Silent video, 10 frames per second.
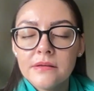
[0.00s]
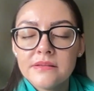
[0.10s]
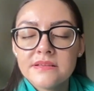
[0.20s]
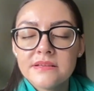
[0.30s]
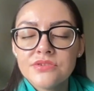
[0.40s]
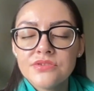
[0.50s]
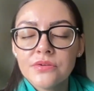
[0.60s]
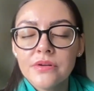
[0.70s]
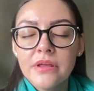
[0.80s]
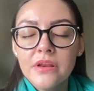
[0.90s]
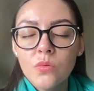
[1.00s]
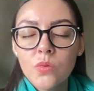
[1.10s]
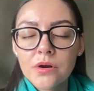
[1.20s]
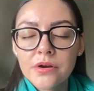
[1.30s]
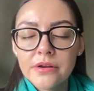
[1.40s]
attention
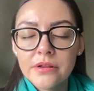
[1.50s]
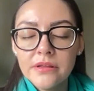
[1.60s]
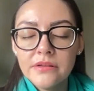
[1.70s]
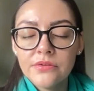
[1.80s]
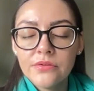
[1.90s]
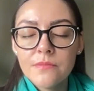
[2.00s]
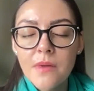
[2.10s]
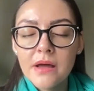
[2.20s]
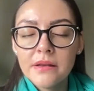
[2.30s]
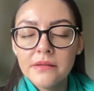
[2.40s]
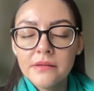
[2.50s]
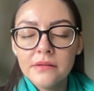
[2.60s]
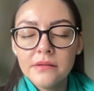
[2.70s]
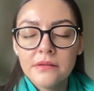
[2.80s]
inward into the body.